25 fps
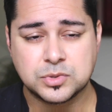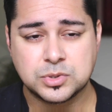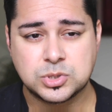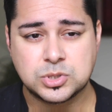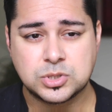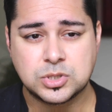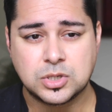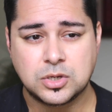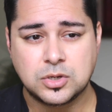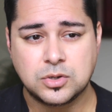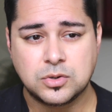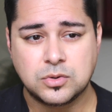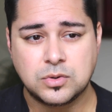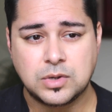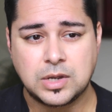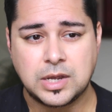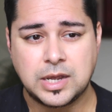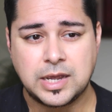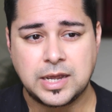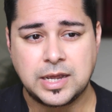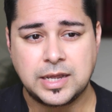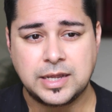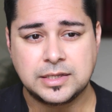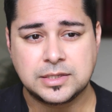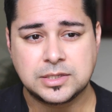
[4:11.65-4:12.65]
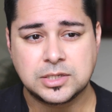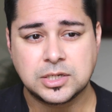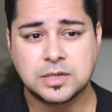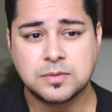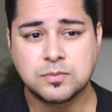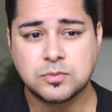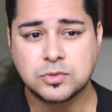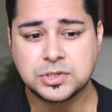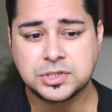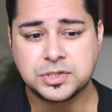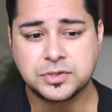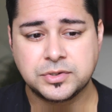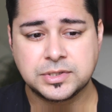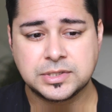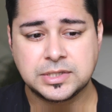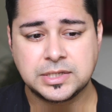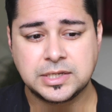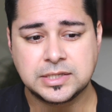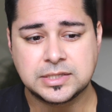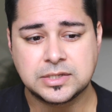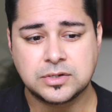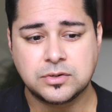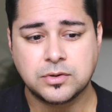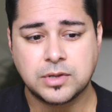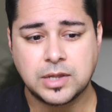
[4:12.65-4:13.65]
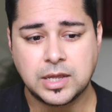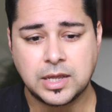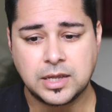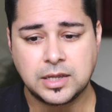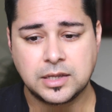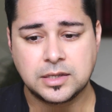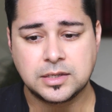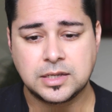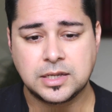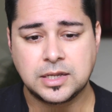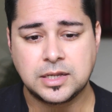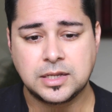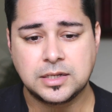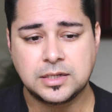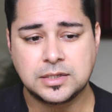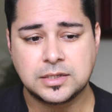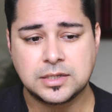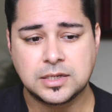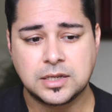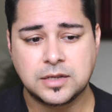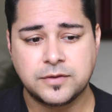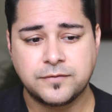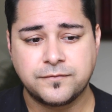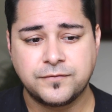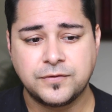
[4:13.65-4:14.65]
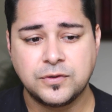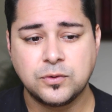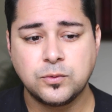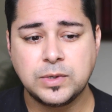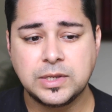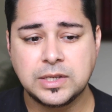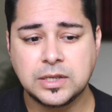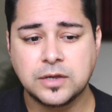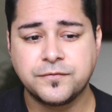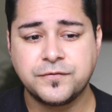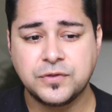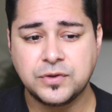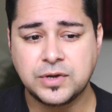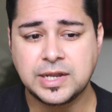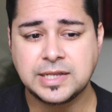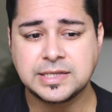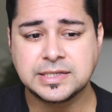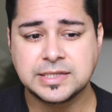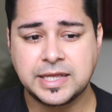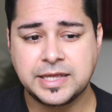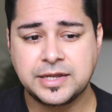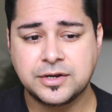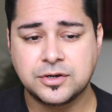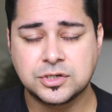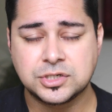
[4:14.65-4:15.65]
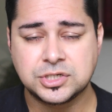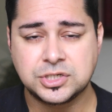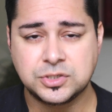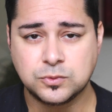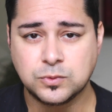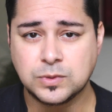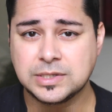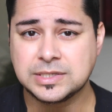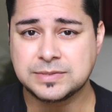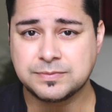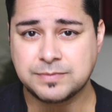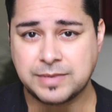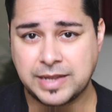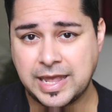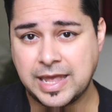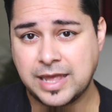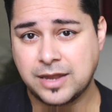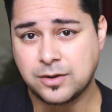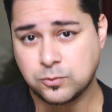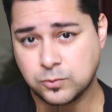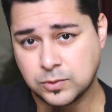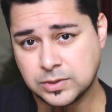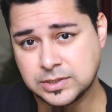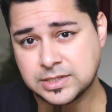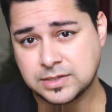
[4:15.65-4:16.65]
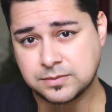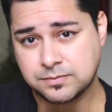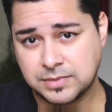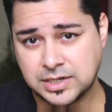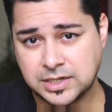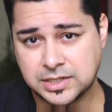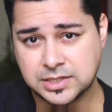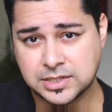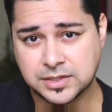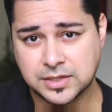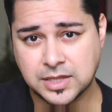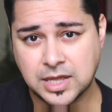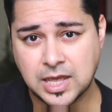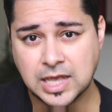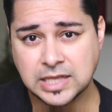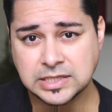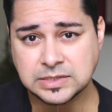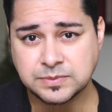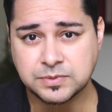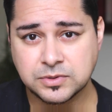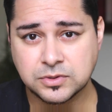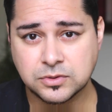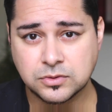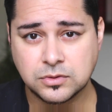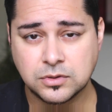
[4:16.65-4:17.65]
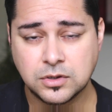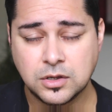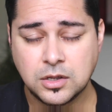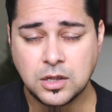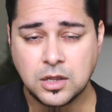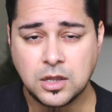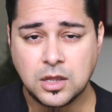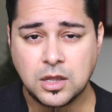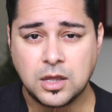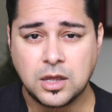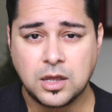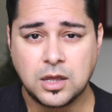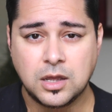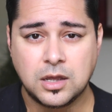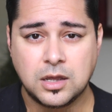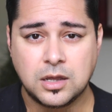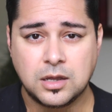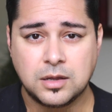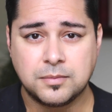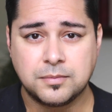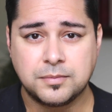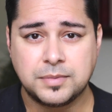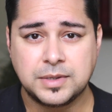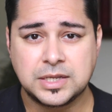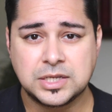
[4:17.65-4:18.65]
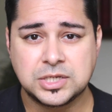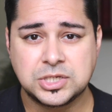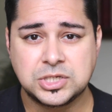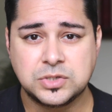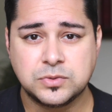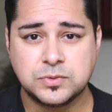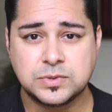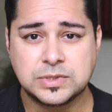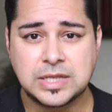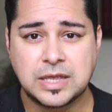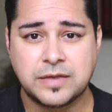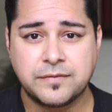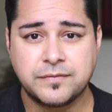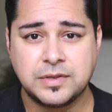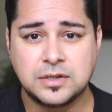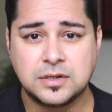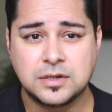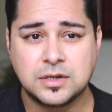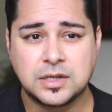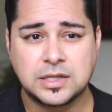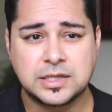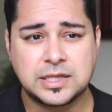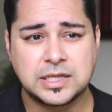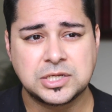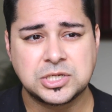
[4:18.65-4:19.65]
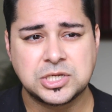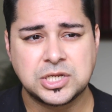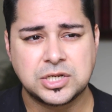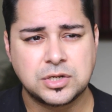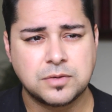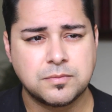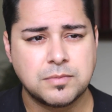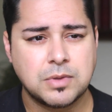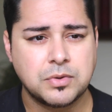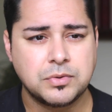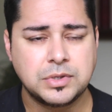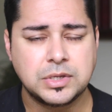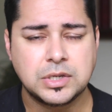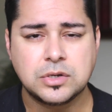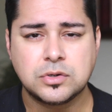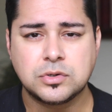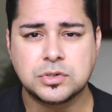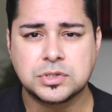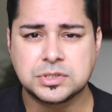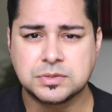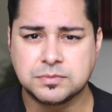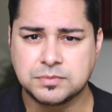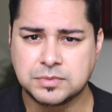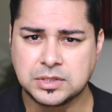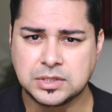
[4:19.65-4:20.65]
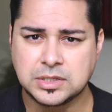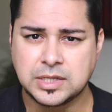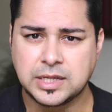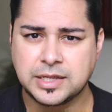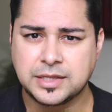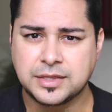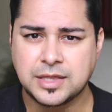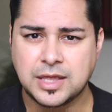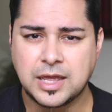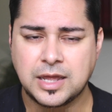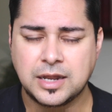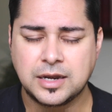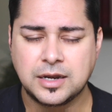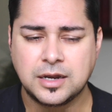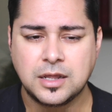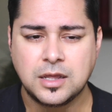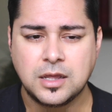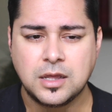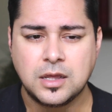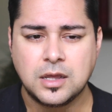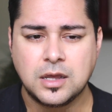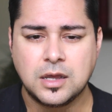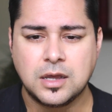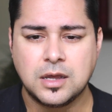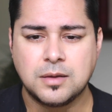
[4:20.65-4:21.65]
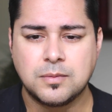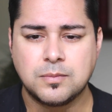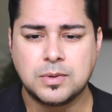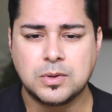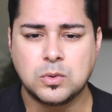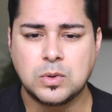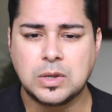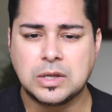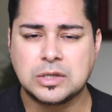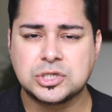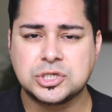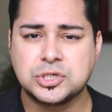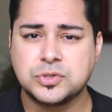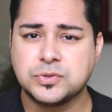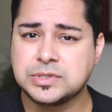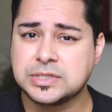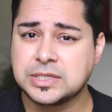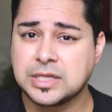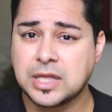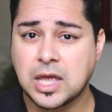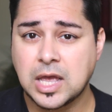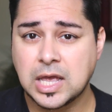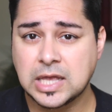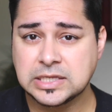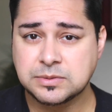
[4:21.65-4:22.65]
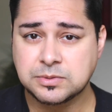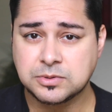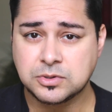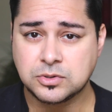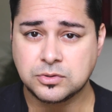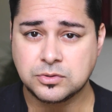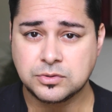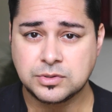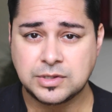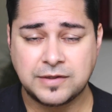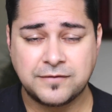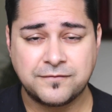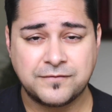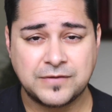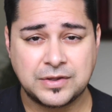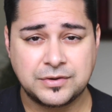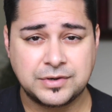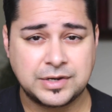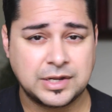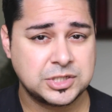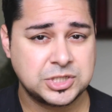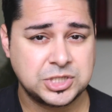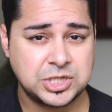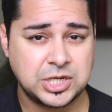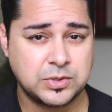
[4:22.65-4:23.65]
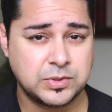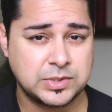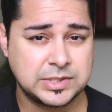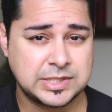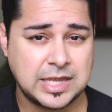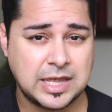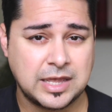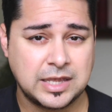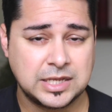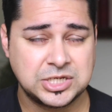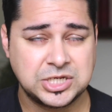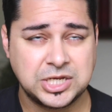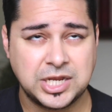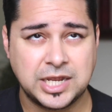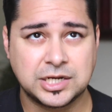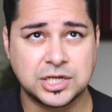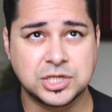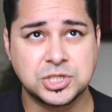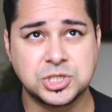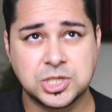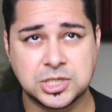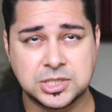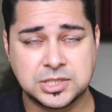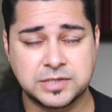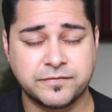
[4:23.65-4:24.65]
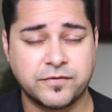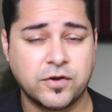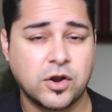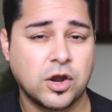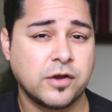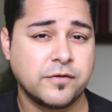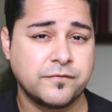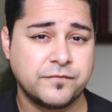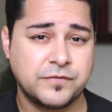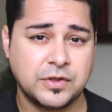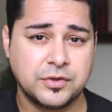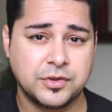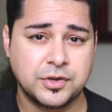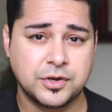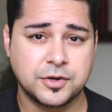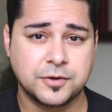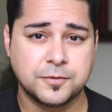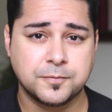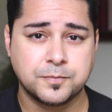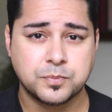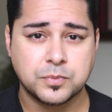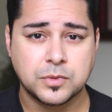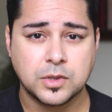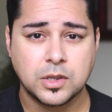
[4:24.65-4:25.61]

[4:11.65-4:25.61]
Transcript: So I took it more seriously. I said, okay. And a few days later, my aunt was admitted to the hospital because she was having, I think she had pneumonia or something like that. But while she was in the hospital, they found out she had congestive heart failure.